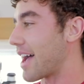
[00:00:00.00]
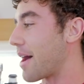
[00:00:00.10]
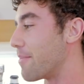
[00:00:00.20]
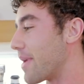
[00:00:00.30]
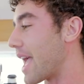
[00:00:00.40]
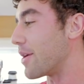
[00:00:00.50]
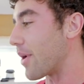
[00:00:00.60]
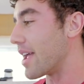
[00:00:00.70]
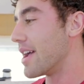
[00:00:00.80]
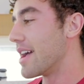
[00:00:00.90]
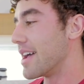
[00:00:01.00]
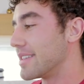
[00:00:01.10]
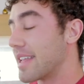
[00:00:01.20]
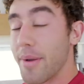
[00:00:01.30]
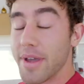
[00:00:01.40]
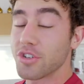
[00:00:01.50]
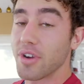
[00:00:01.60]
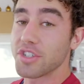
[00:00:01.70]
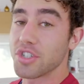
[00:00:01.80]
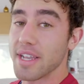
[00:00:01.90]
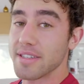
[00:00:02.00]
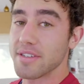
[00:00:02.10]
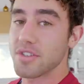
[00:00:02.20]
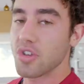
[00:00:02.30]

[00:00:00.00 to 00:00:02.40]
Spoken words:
Anyway, today we're gonna train chest.